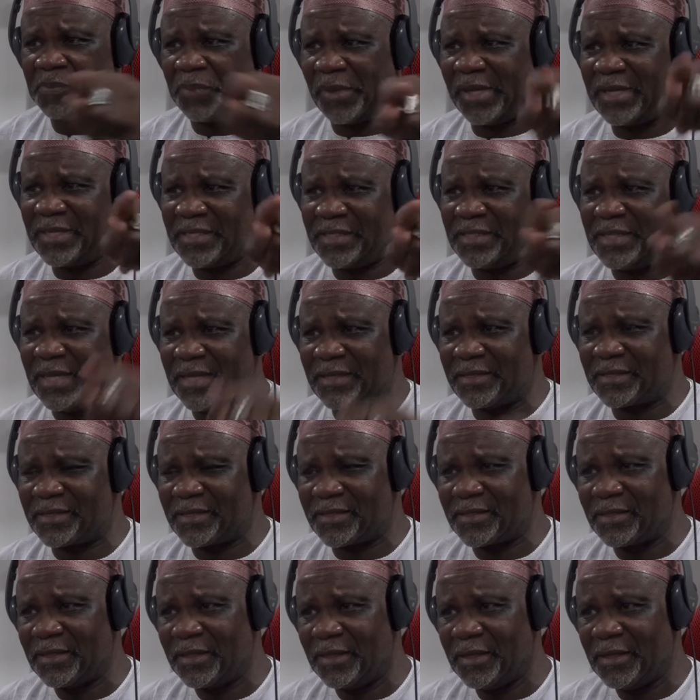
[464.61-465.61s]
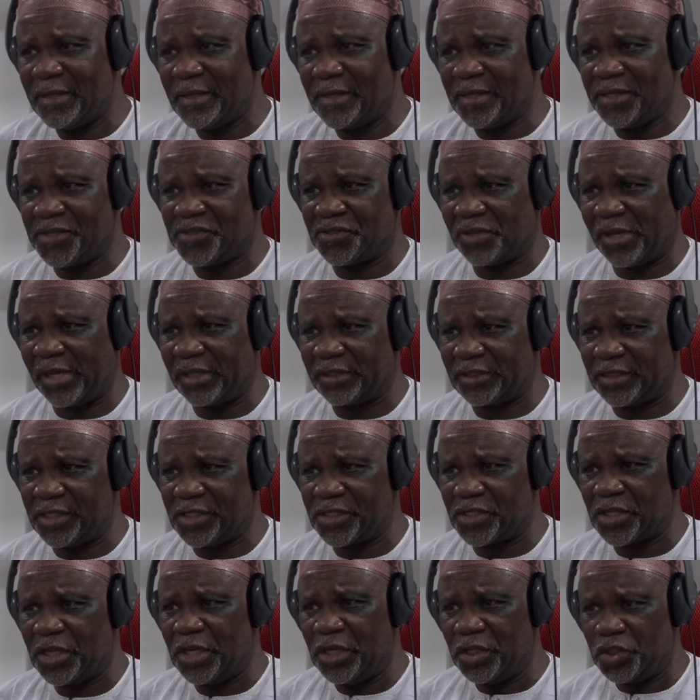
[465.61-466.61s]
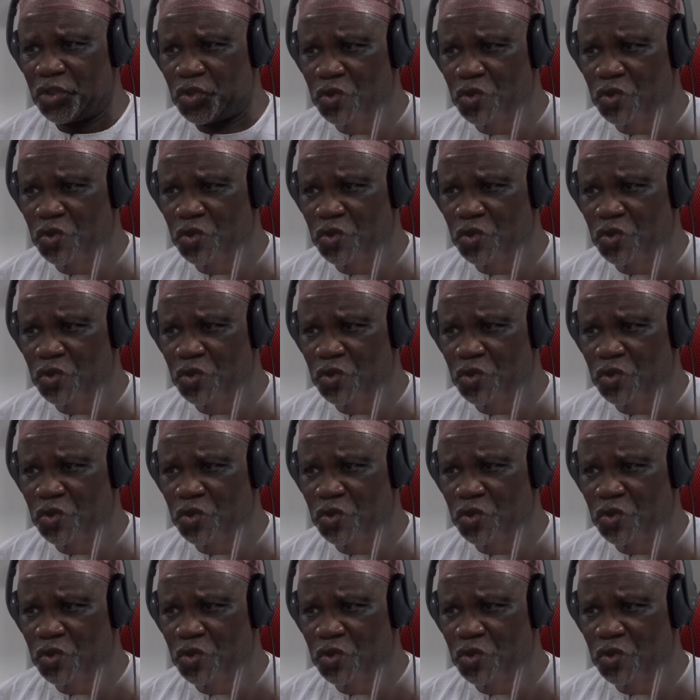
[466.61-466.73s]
President's instructions